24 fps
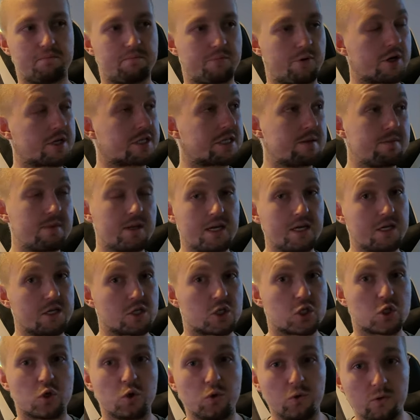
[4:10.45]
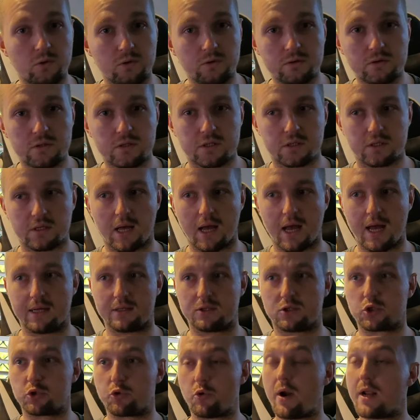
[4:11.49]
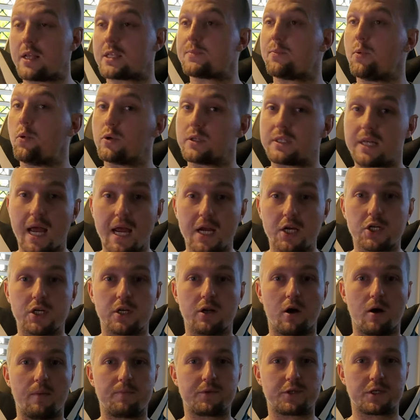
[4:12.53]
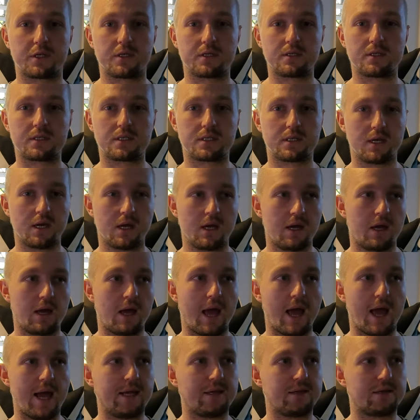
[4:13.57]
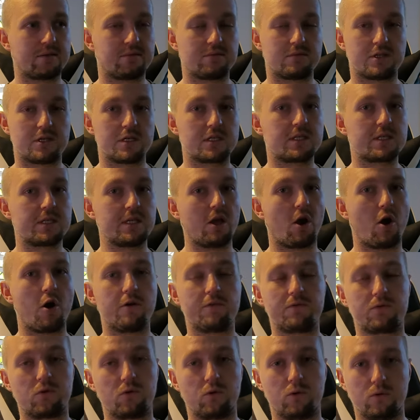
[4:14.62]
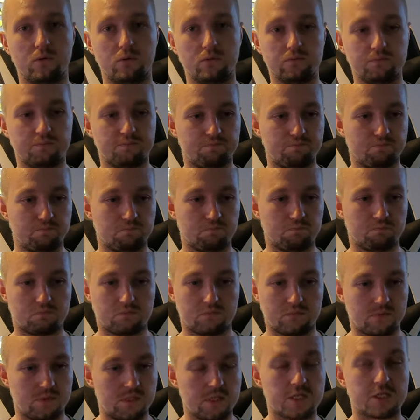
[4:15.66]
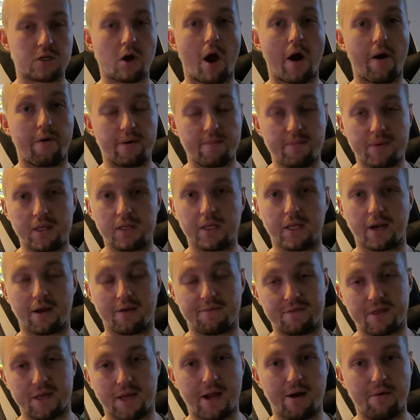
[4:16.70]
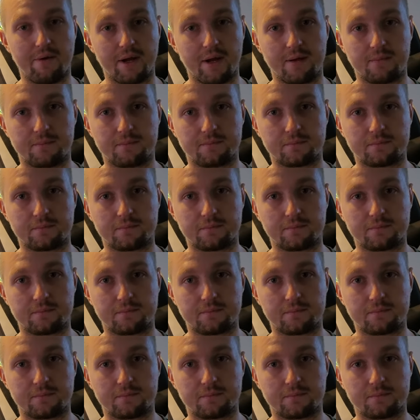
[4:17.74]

proximity to schools, uh, transportation options, and just the overall desirability of the area